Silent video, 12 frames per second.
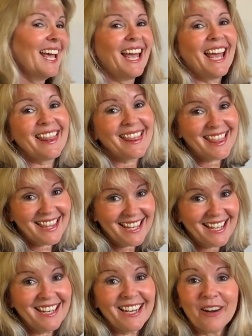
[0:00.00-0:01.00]
And
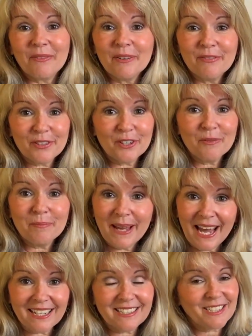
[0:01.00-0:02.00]
then I refer
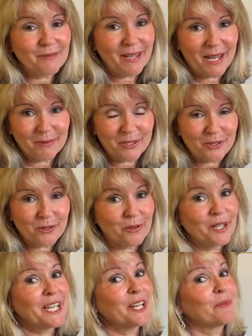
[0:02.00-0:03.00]
back to the Bible
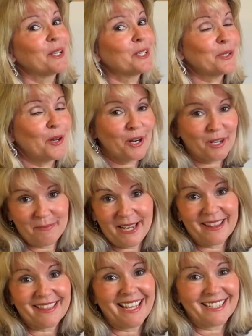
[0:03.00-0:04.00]
story and we talk
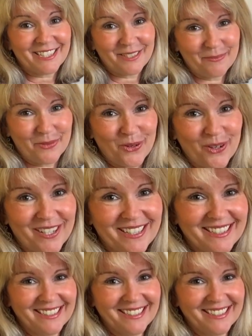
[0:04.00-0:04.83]
about that some more.